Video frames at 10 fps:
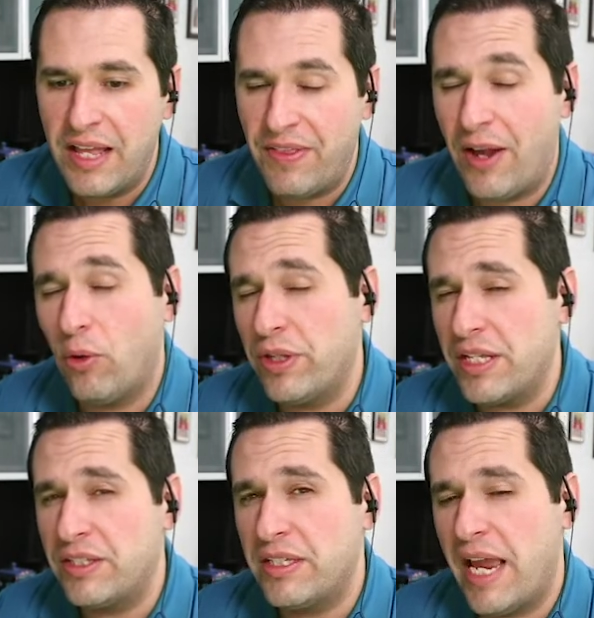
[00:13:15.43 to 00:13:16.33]
That
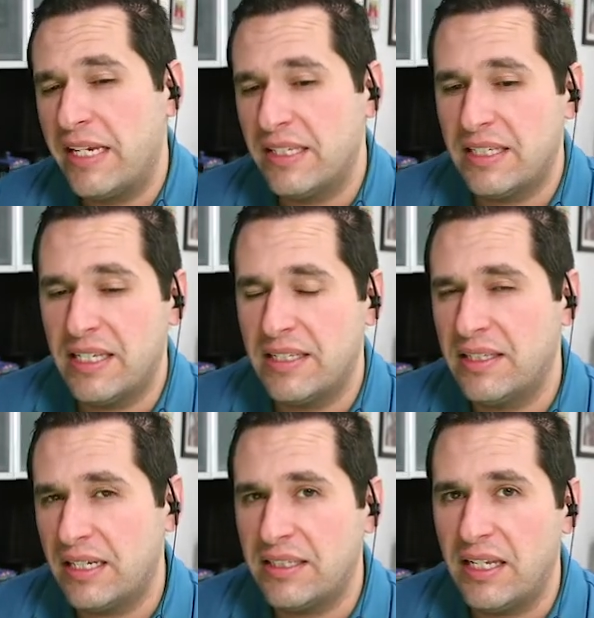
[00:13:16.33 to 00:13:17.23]
only takes us to
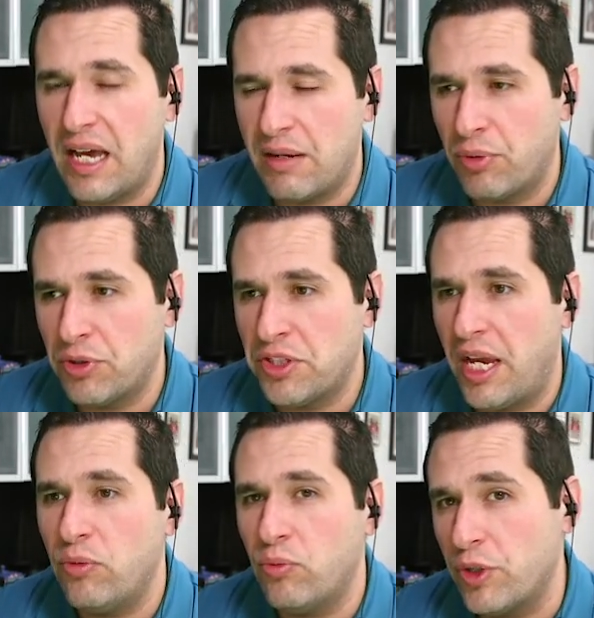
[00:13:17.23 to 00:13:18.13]
69%.